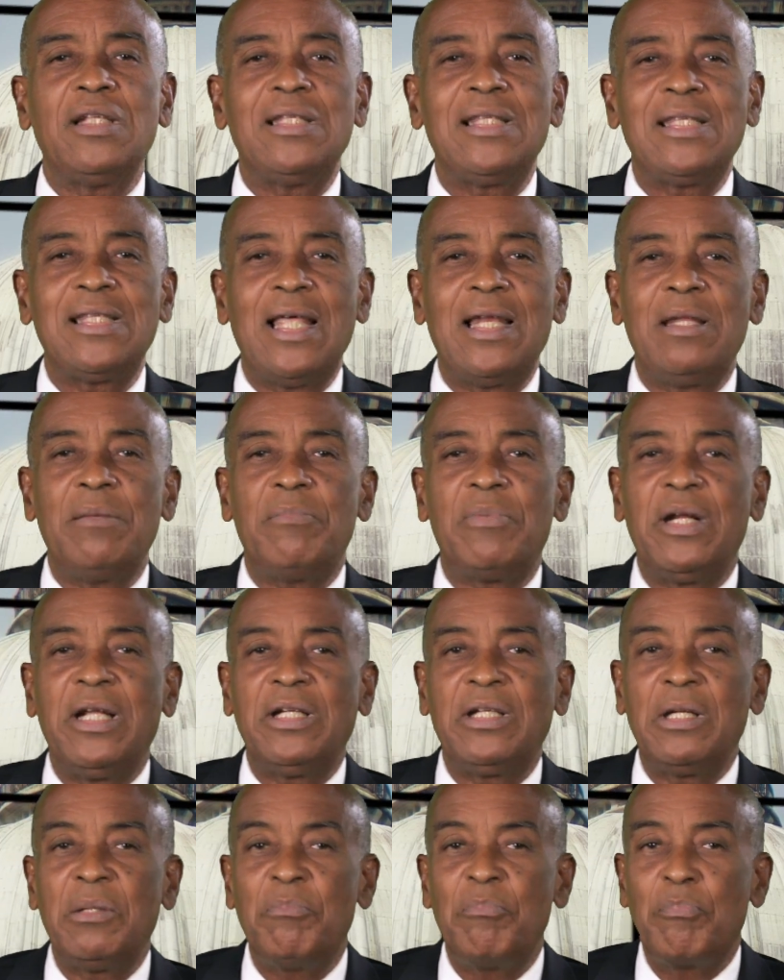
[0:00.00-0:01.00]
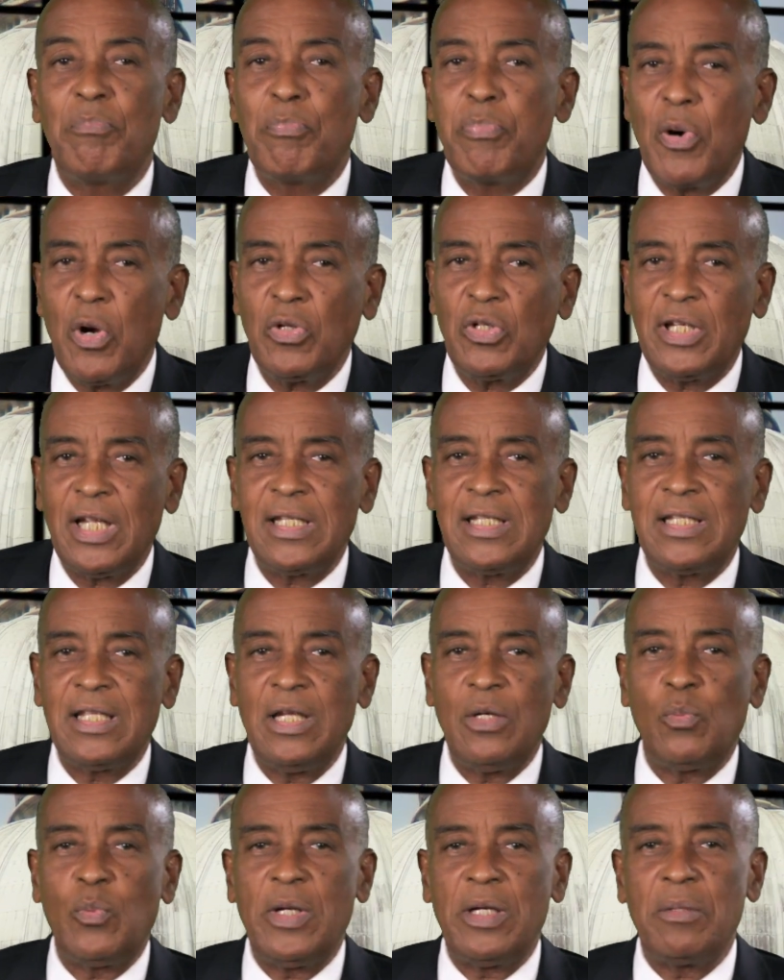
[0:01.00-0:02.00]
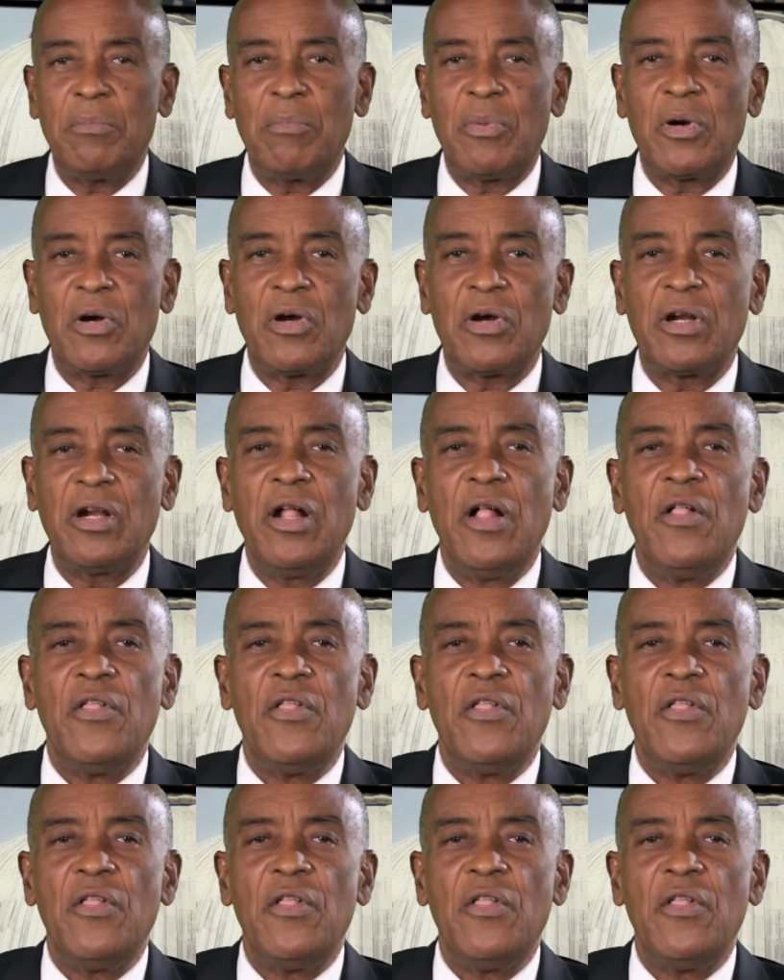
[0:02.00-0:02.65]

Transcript: celebrated protest in Wittenberg,